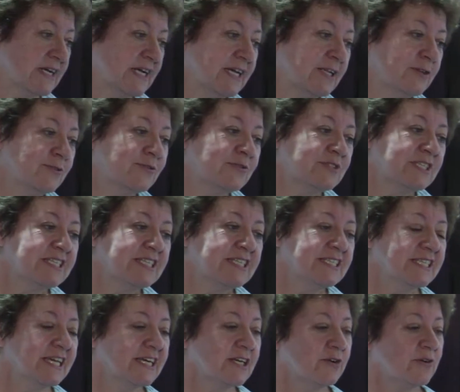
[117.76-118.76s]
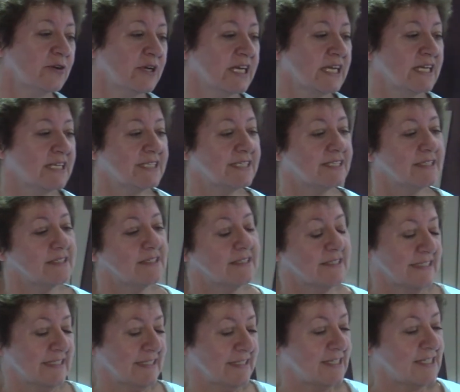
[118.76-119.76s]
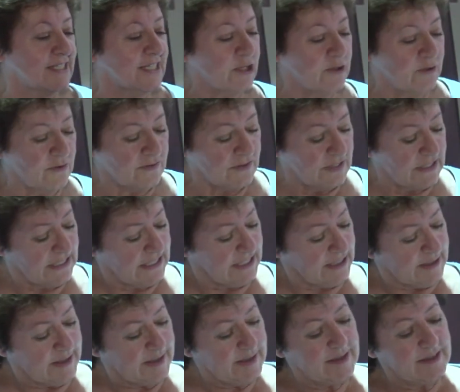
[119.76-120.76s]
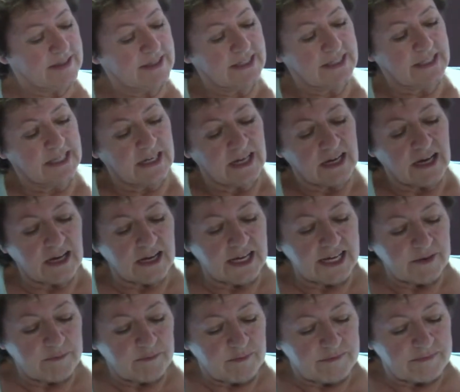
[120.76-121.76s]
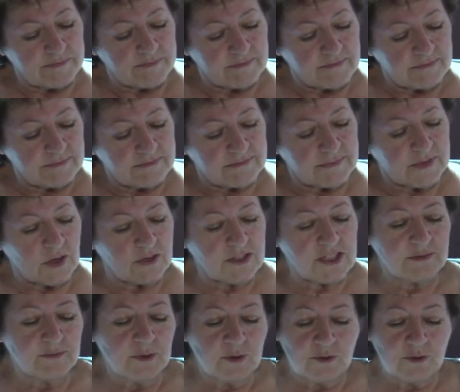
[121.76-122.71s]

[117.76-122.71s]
In order to decorate the sofa, I got some